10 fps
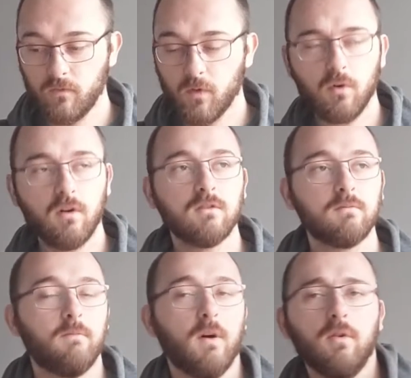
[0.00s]
The words
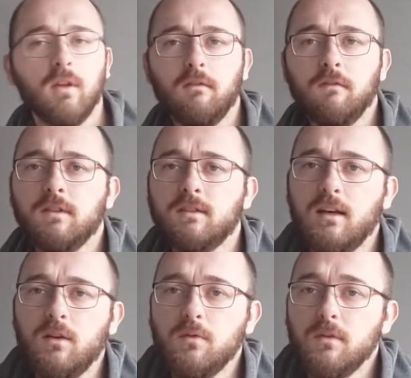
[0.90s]
both have the
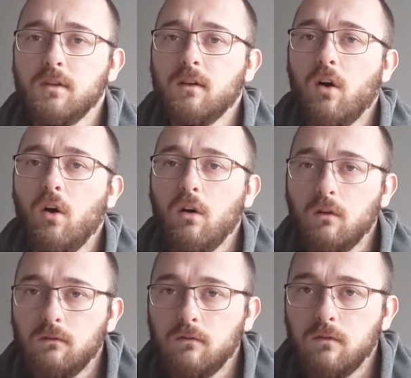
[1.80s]
sound
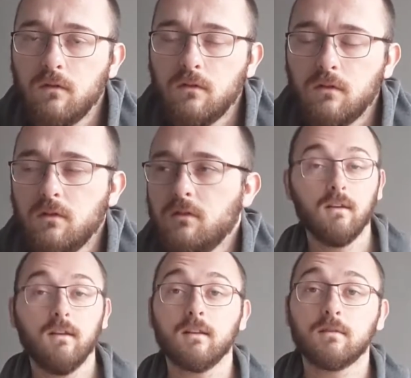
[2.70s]
of.
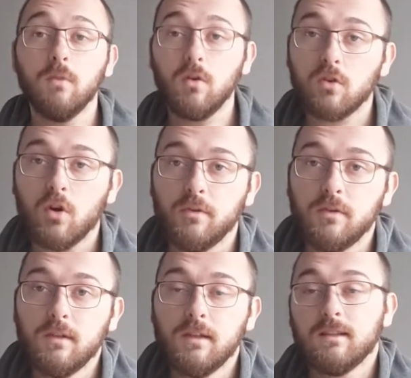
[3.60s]
It's more
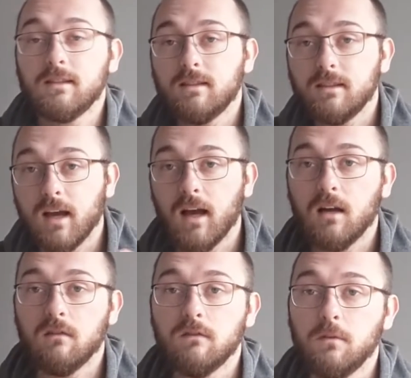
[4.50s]
common to see
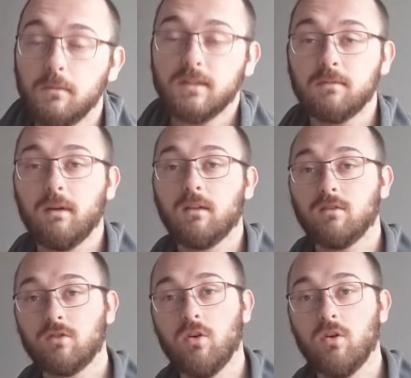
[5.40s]
have misspelled as